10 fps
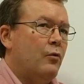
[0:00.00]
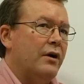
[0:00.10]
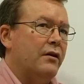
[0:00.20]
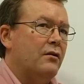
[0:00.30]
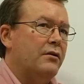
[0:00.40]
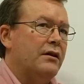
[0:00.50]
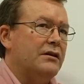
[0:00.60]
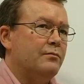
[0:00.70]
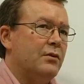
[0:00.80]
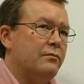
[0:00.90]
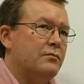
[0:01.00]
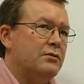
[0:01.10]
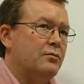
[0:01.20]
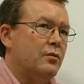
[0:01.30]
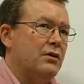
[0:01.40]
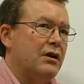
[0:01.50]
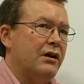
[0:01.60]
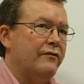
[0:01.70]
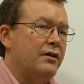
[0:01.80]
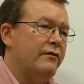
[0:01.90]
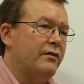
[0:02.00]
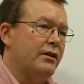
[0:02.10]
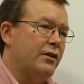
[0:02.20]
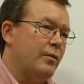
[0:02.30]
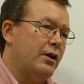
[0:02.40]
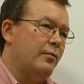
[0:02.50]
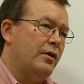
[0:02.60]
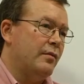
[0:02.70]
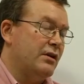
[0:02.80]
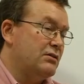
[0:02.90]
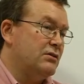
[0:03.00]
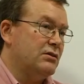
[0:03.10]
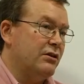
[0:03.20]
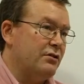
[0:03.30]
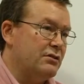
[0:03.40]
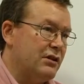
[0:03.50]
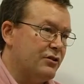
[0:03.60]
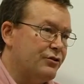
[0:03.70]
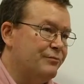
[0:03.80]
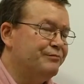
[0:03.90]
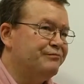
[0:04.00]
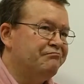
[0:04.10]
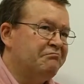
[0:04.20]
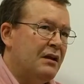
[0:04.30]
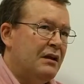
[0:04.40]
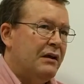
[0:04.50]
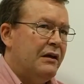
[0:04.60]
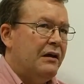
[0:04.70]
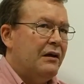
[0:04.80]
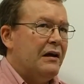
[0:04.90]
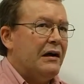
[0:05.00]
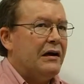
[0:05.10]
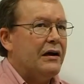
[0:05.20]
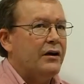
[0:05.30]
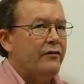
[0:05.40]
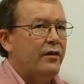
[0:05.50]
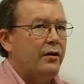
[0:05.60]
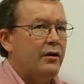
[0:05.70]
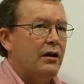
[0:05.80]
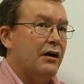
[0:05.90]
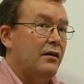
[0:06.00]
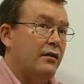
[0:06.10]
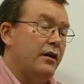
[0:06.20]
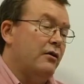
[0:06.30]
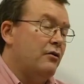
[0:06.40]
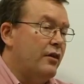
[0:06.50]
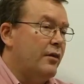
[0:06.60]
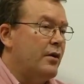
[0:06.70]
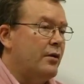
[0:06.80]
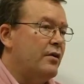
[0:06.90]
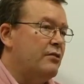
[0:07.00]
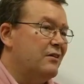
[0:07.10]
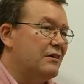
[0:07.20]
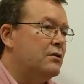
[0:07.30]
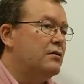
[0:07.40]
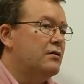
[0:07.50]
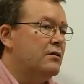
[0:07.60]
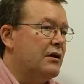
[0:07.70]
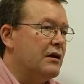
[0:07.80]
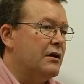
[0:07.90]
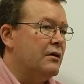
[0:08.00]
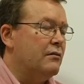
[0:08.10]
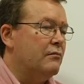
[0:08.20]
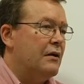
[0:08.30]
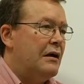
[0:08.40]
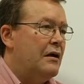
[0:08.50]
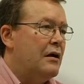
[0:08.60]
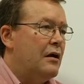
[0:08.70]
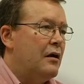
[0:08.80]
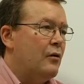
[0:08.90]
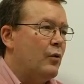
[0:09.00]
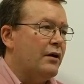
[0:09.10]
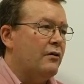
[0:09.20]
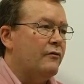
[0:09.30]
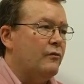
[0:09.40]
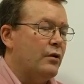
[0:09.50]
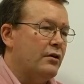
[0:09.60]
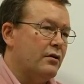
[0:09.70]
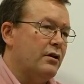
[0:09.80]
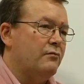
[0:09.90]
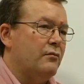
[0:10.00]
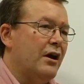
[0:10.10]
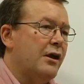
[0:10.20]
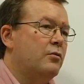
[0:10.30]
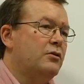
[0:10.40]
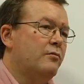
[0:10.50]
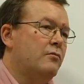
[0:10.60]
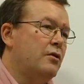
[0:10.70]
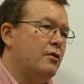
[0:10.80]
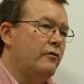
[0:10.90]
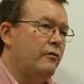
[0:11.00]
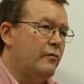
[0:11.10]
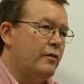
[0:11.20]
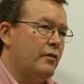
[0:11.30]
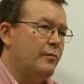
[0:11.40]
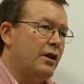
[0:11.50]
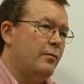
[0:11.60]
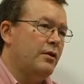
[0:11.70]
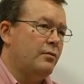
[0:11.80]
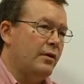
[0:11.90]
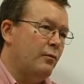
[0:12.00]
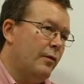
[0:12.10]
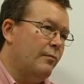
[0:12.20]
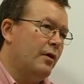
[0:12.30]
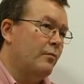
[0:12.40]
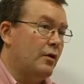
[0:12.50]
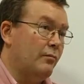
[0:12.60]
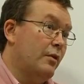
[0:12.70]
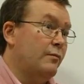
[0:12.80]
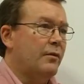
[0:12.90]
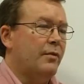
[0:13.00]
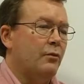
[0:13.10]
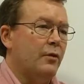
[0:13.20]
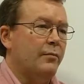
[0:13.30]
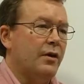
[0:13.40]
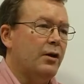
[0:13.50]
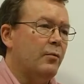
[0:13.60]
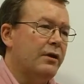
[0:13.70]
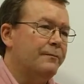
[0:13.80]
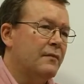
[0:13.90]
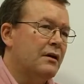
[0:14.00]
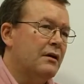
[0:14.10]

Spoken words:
Quite a lot of these mums will have delivered their baby by cesarean section, and if either they or their baby are ill, then quite often we're not able to move the baby to be with mum or mum to be with the baby.